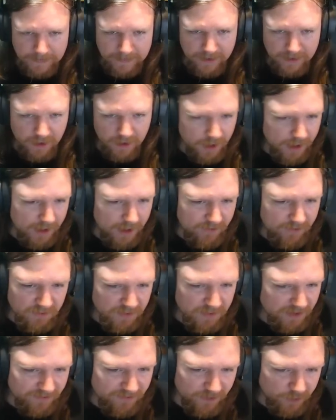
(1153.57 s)
Yeah, I haven't
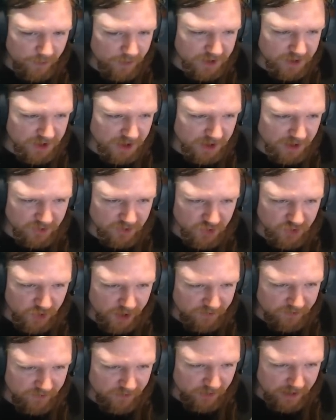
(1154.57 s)
been focusing
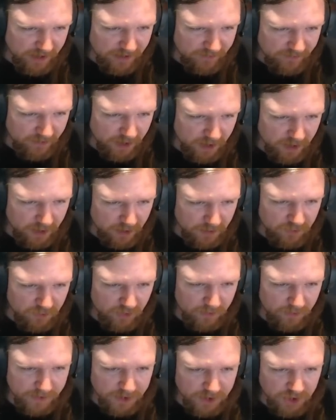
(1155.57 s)
trade very heavily, and I
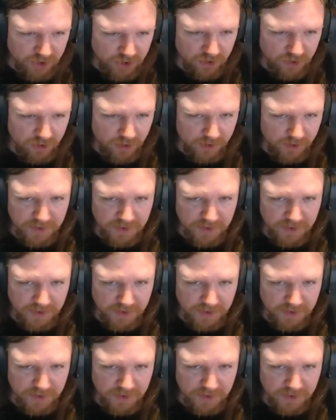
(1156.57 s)
probably should. Like, we're